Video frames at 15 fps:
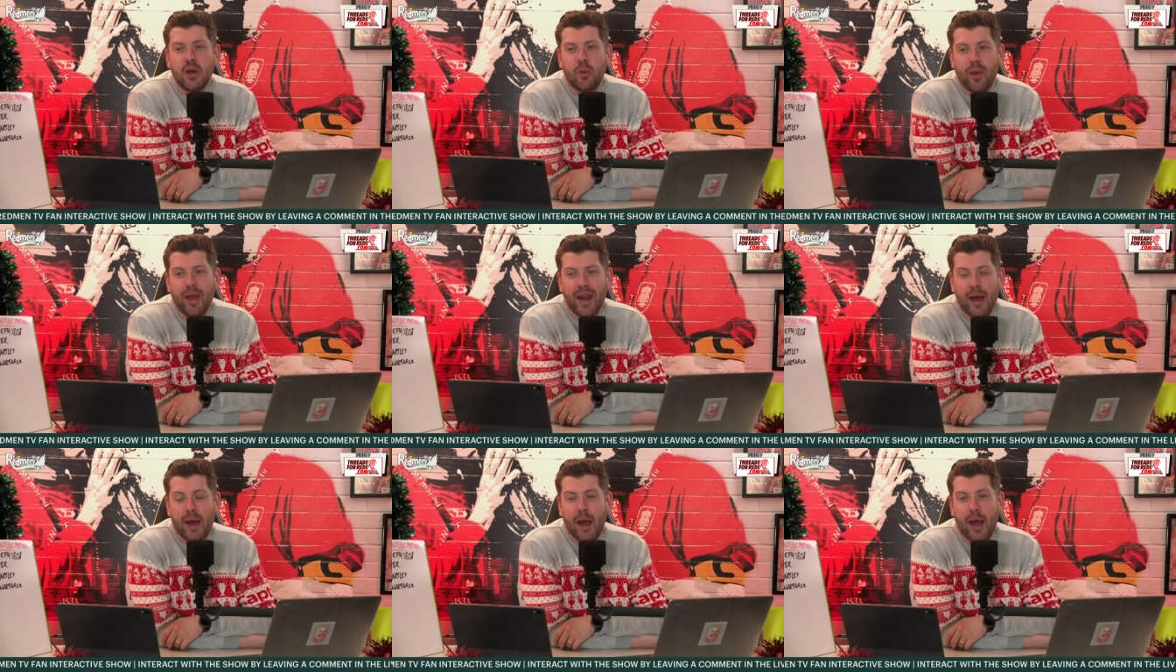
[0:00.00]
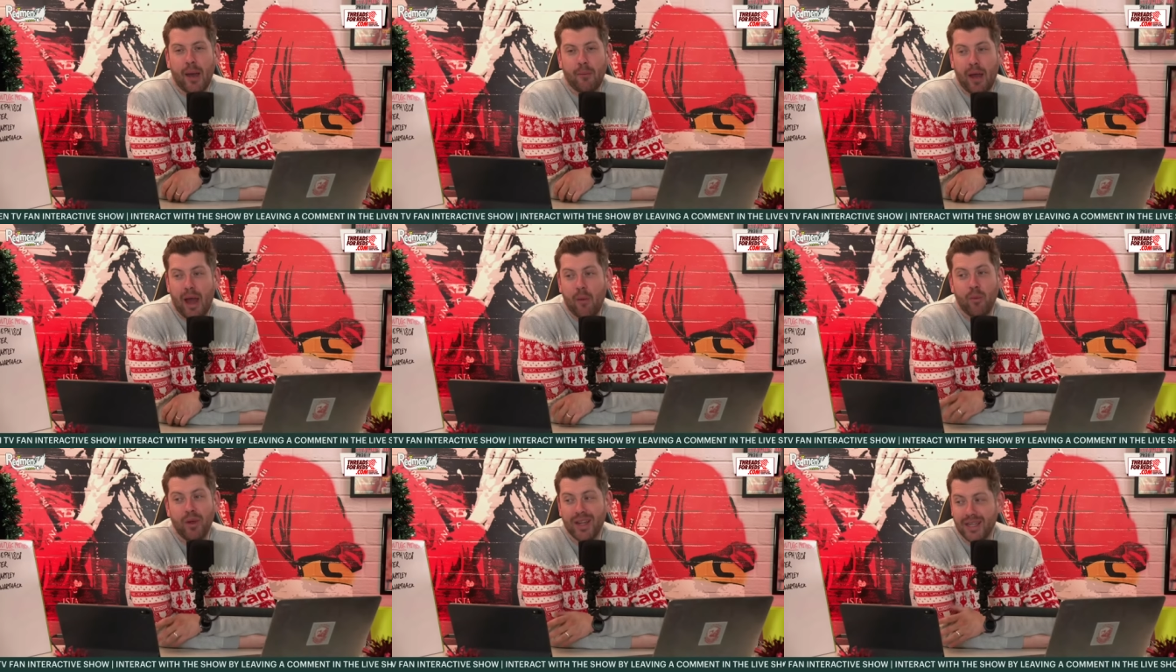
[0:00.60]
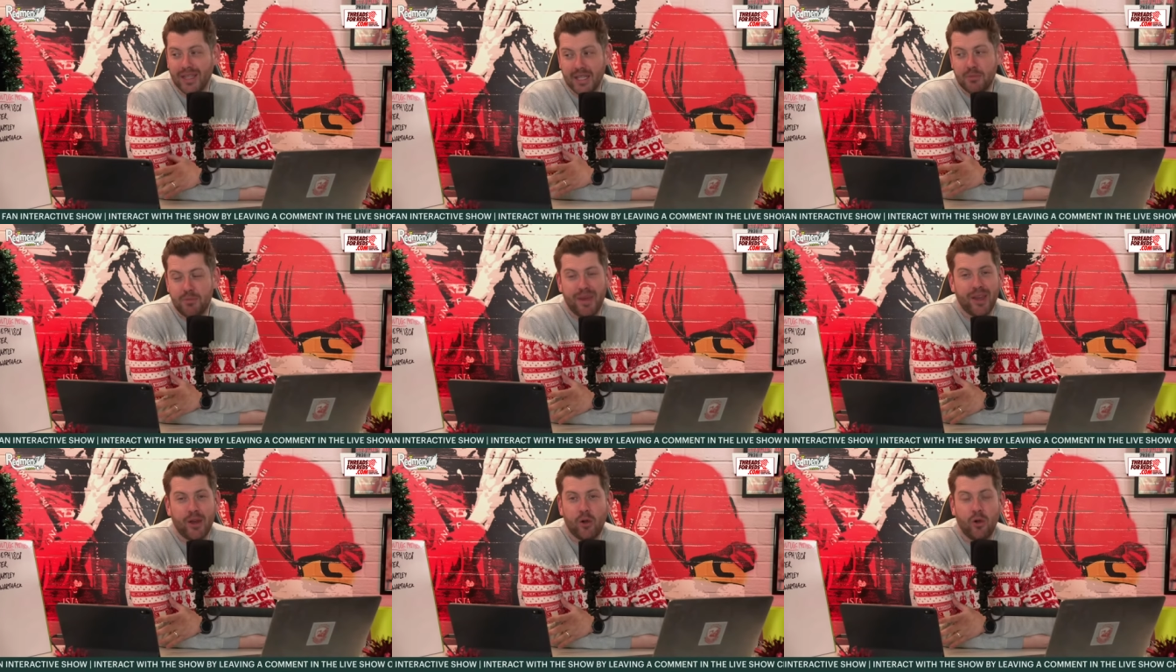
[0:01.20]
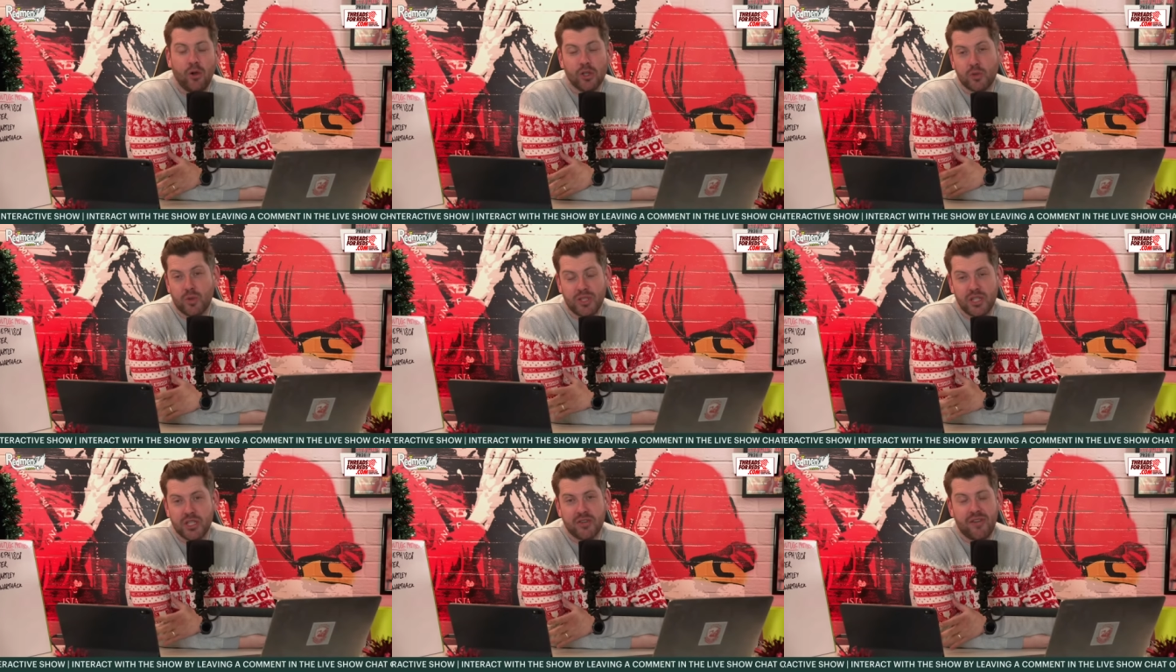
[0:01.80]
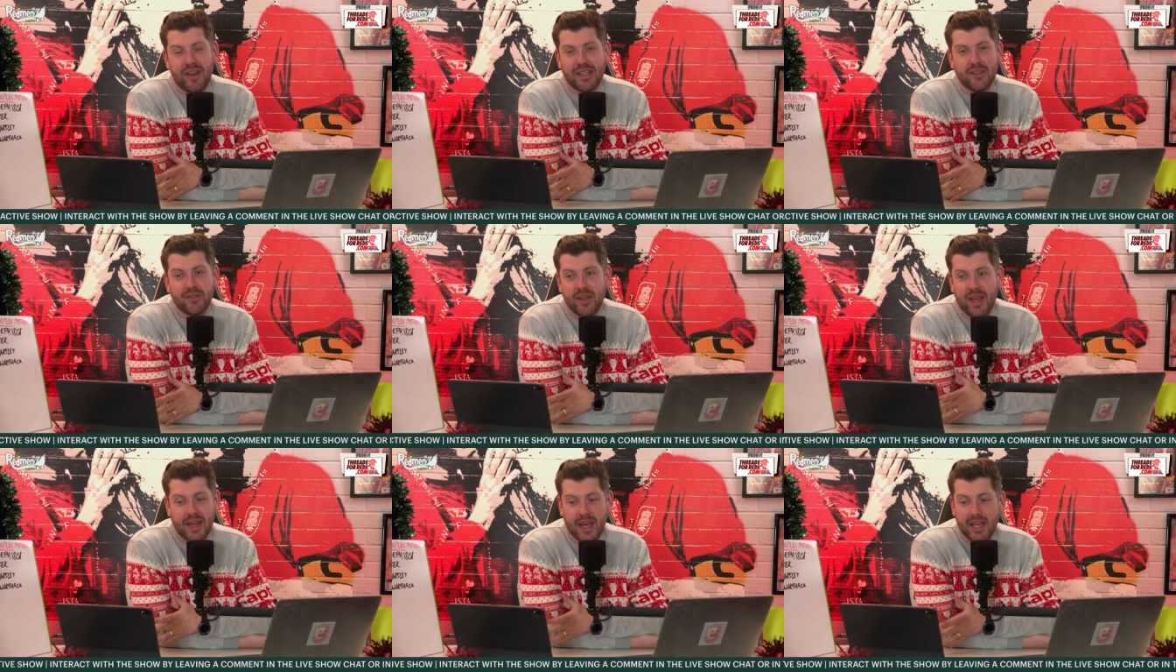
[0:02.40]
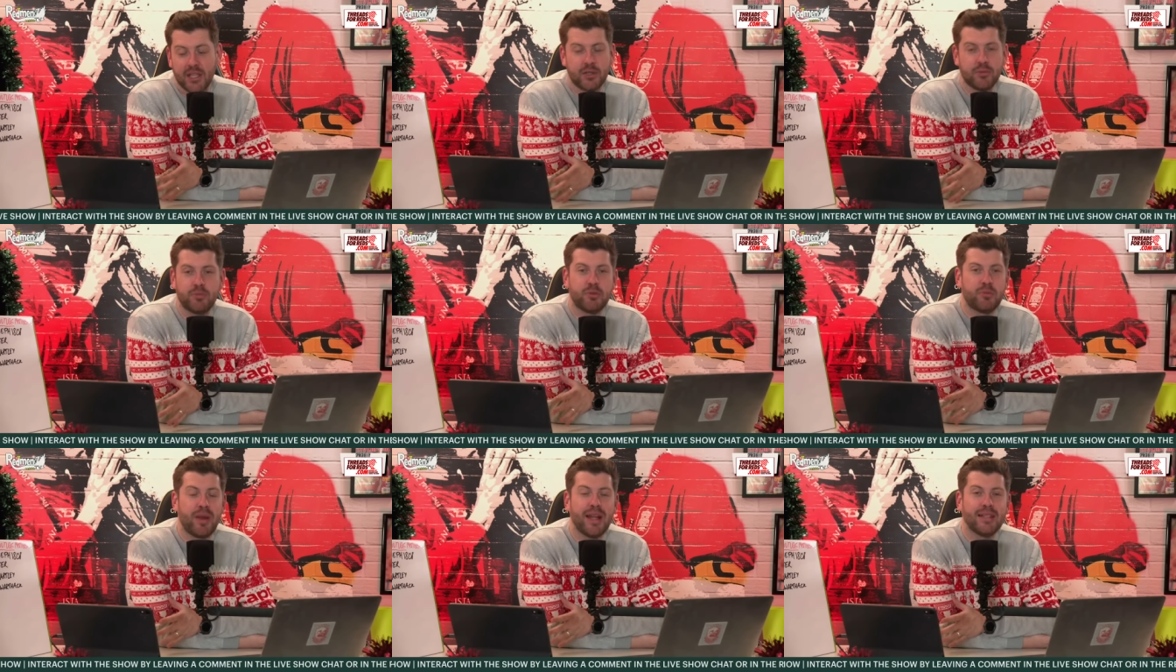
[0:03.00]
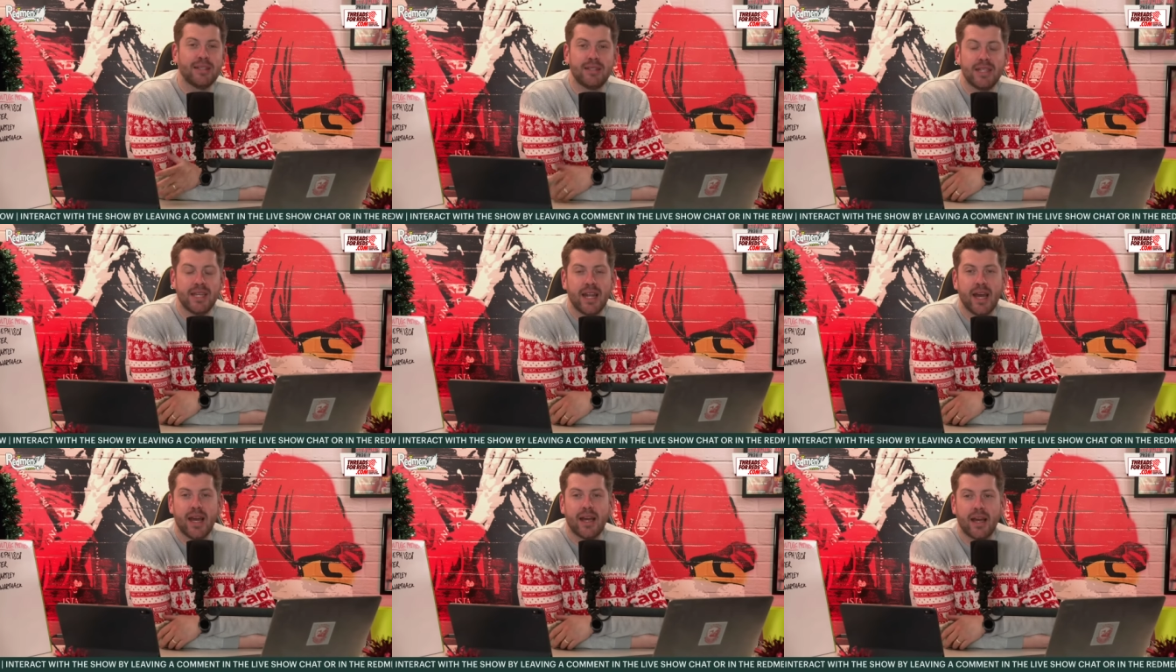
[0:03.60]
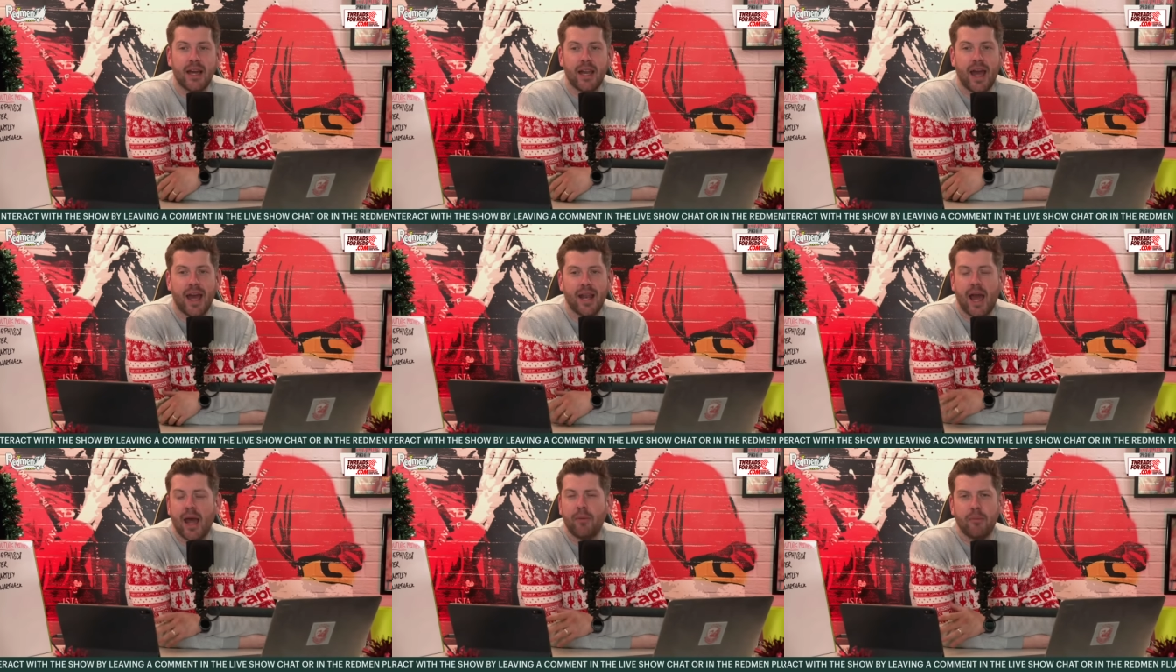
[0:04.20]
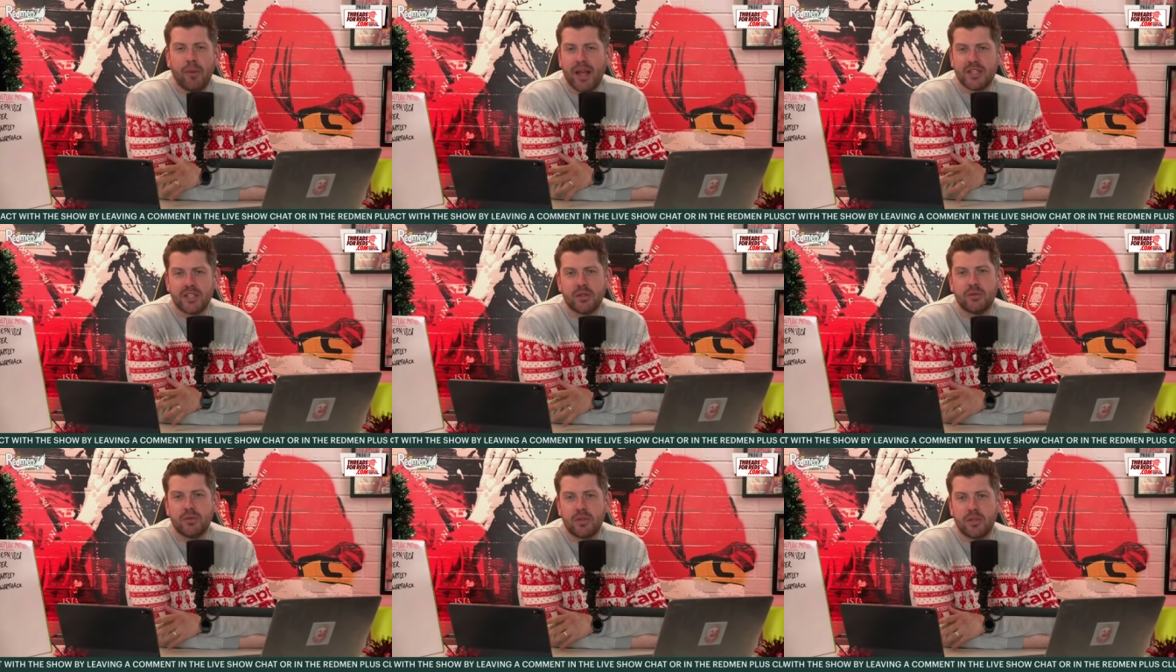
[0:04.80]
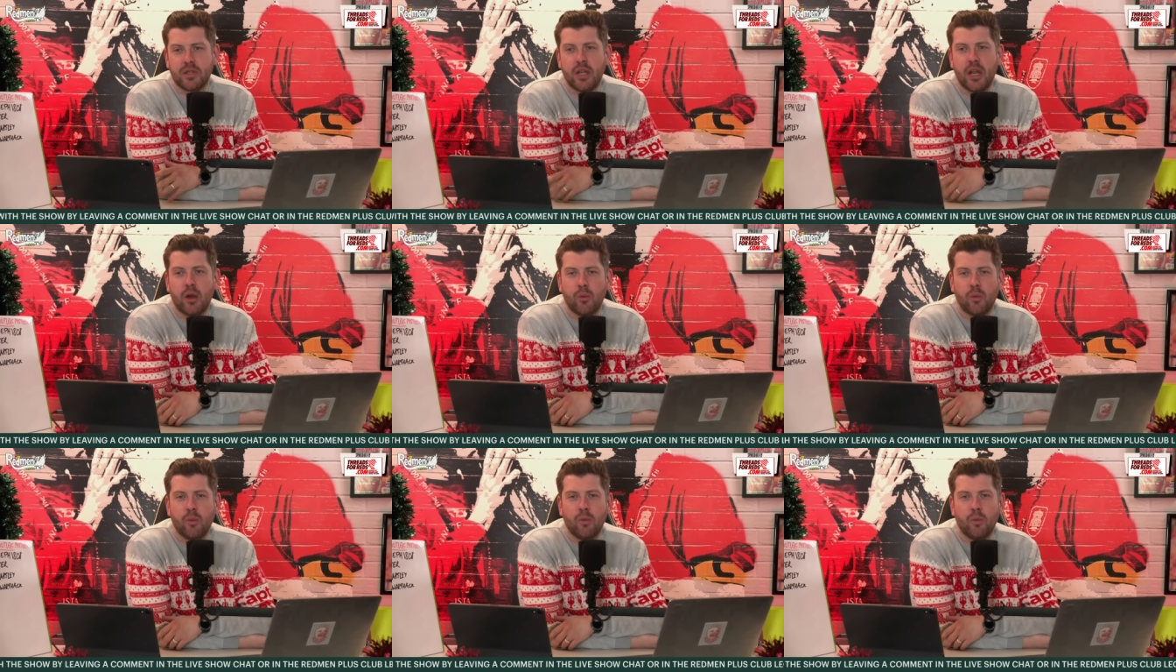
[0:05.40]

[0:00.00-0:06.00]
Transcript: where I'm wheeling this big horse, which is effectively a nice spread dinner and pleasant, you know,